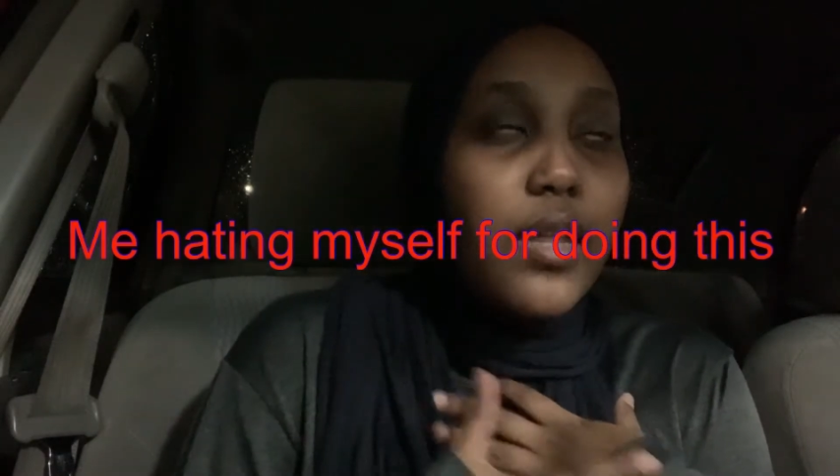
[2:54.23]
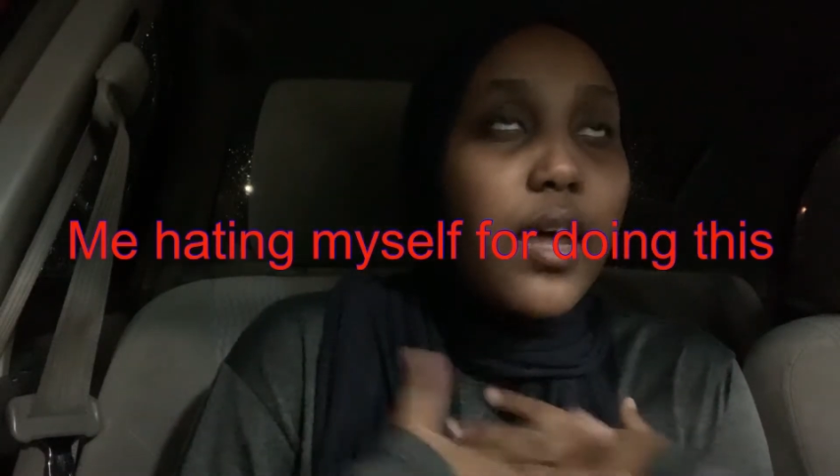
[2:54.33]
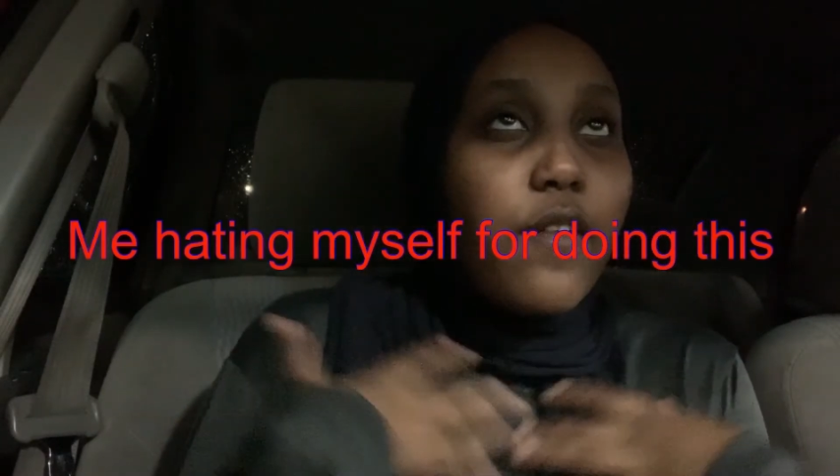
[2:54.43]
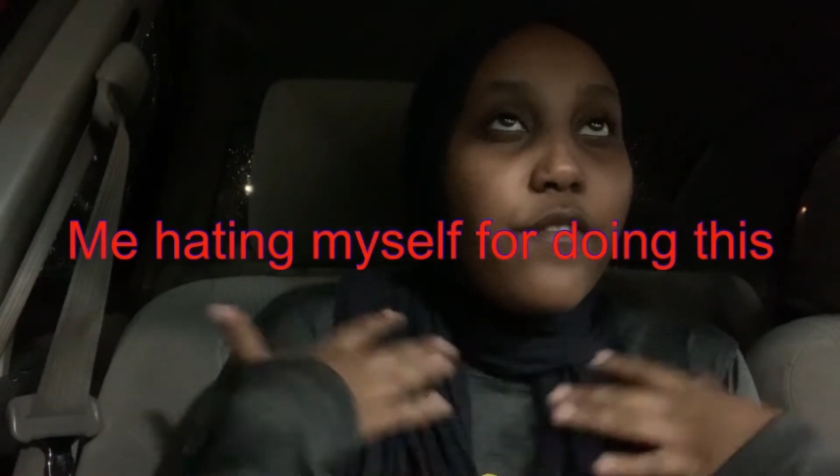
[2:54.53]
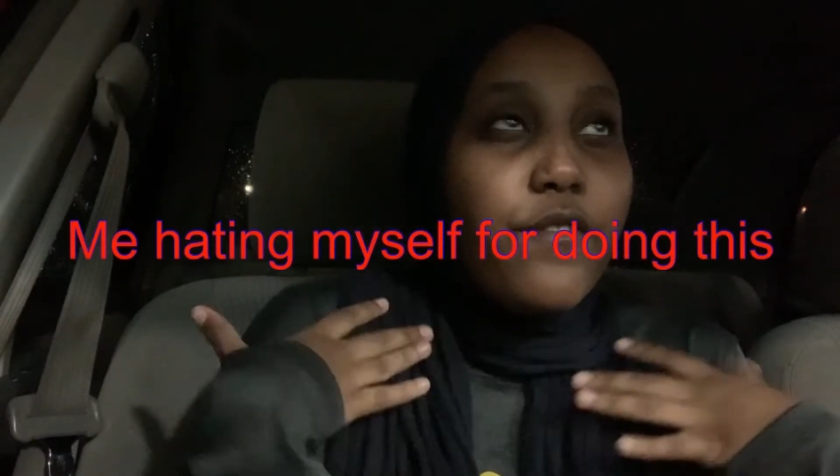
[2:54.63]

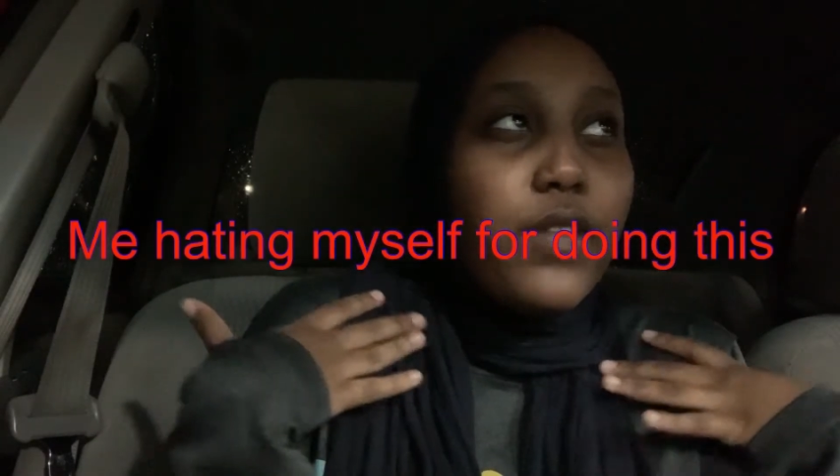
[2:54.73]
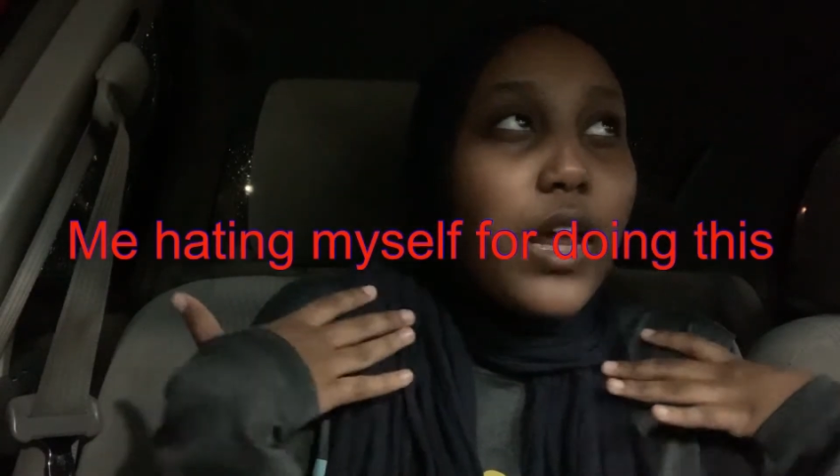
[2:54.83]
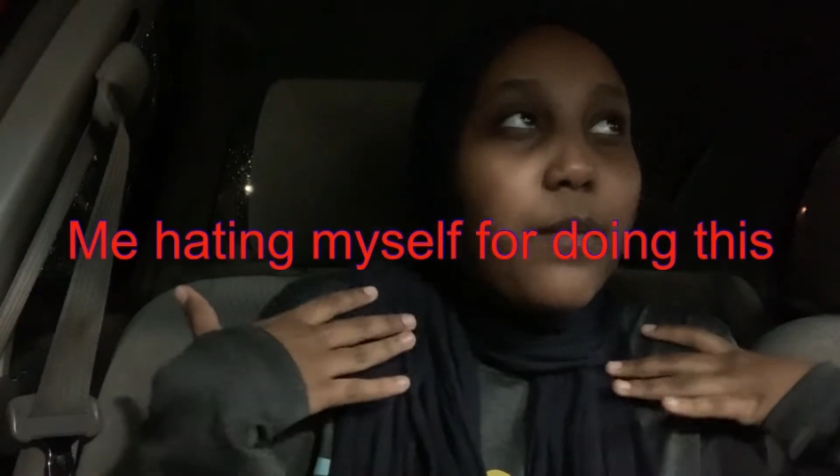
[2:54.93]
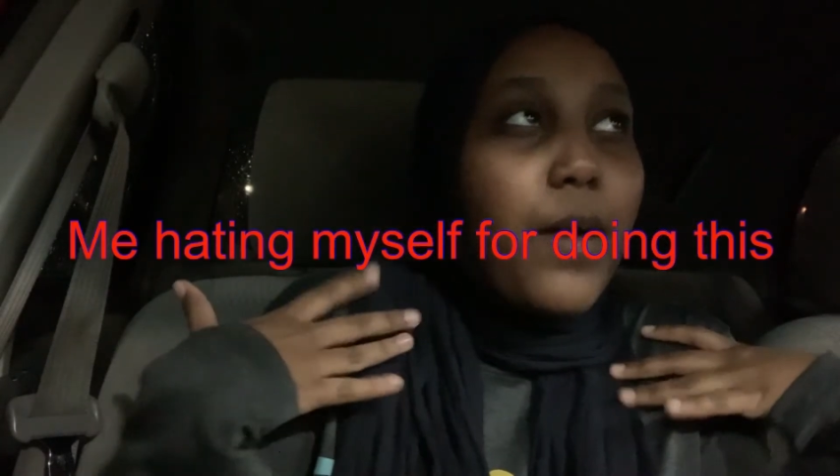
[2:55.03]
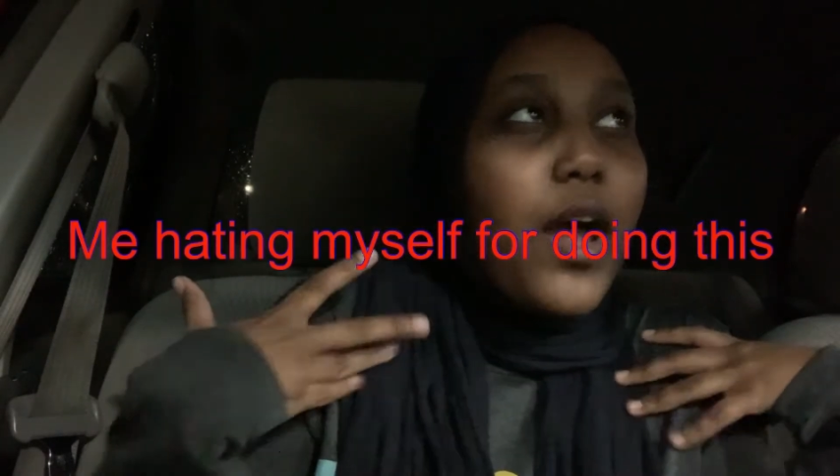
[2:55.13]

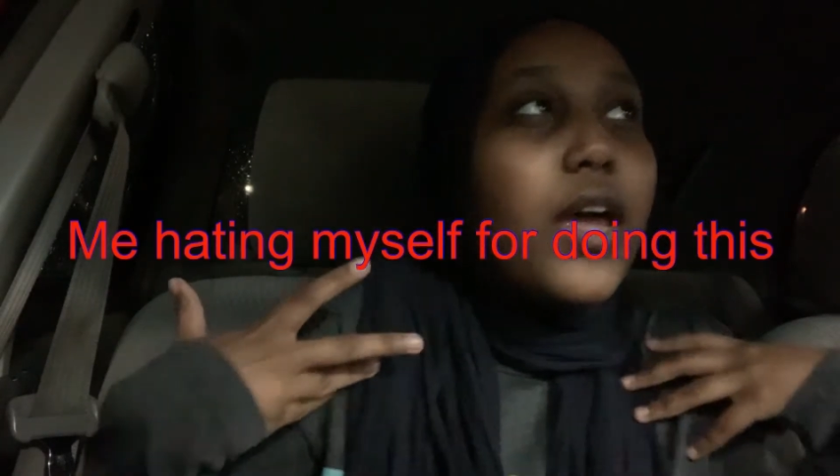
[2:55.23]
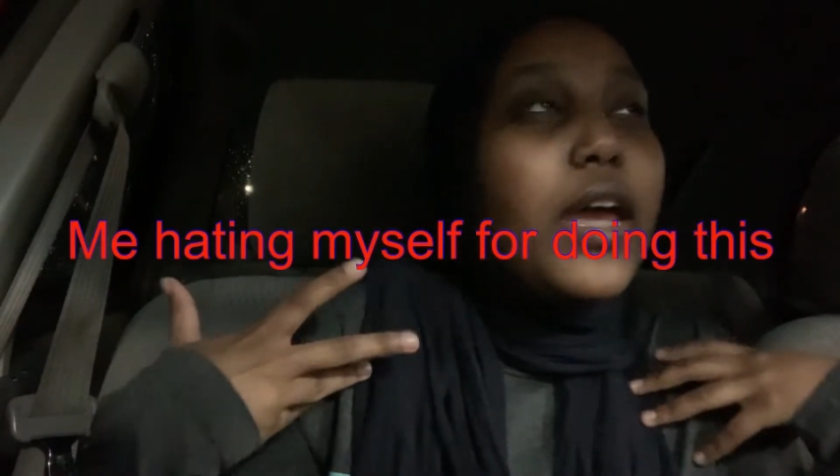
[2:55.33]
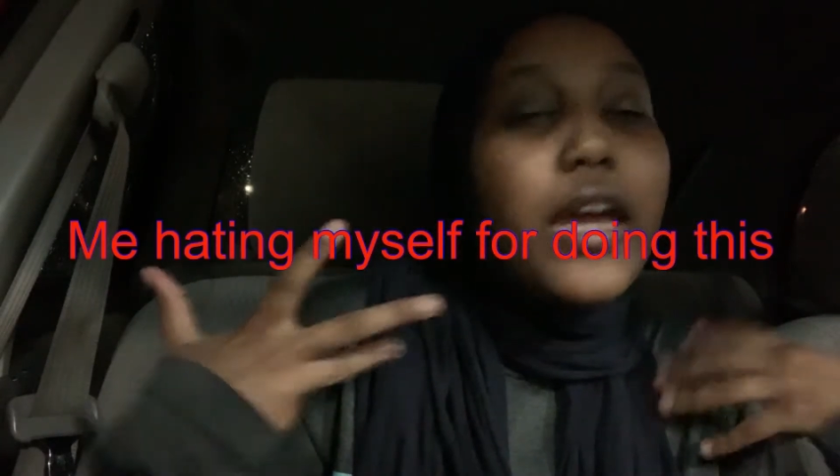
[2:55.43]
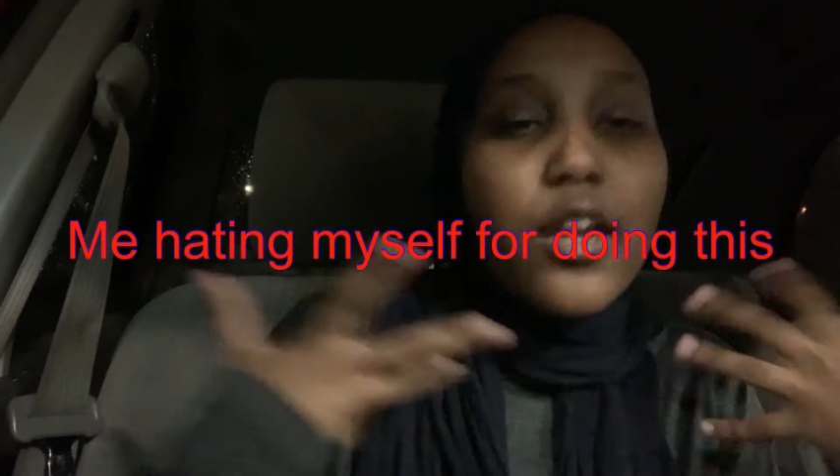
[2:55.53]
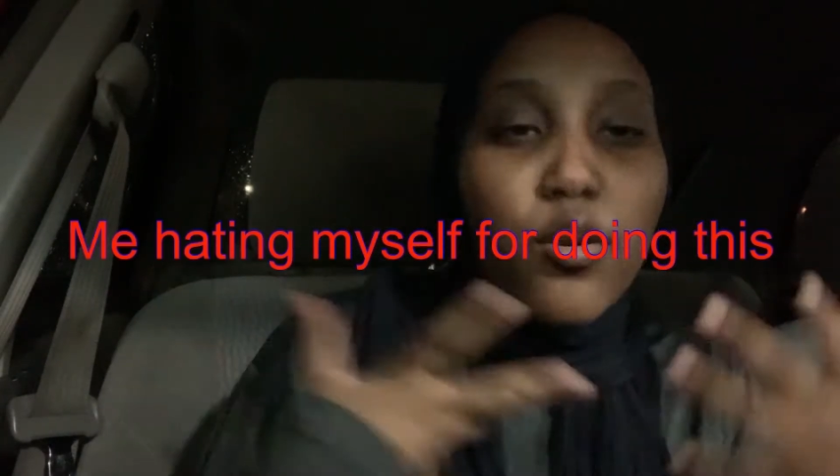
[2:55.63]
like, my heated